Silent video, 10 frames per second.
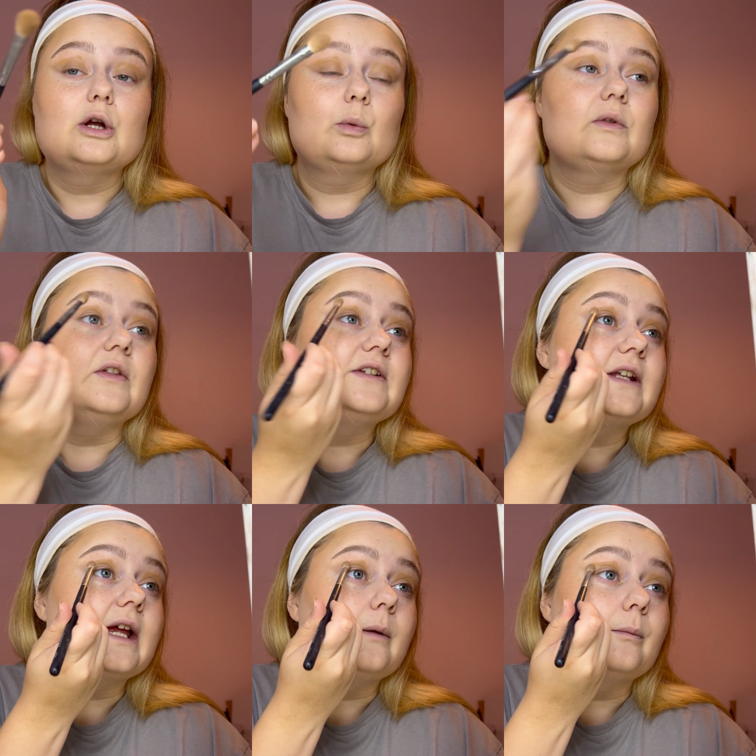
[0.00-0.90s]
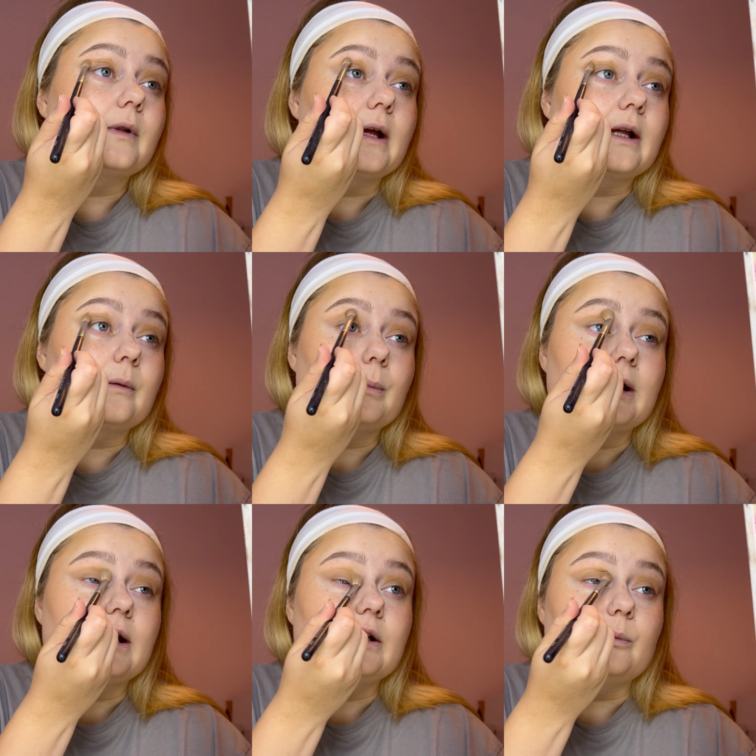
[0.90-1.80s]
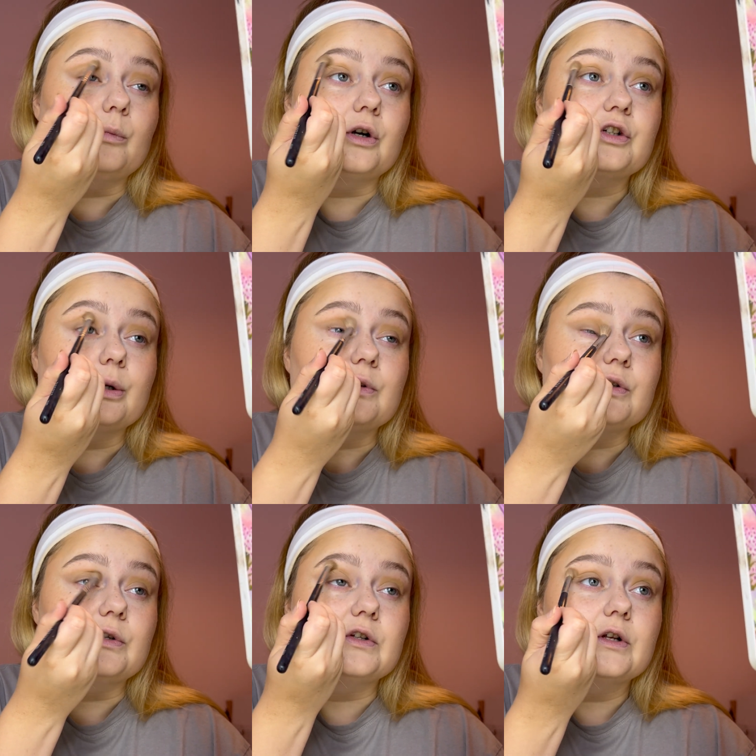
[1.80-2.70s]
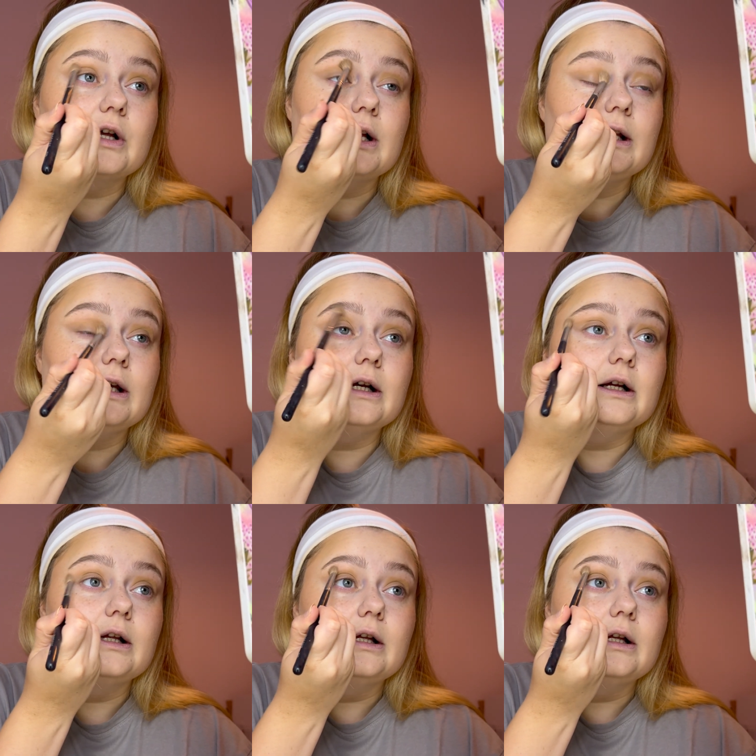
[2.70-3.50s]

with the same like blending brush I was using earlier.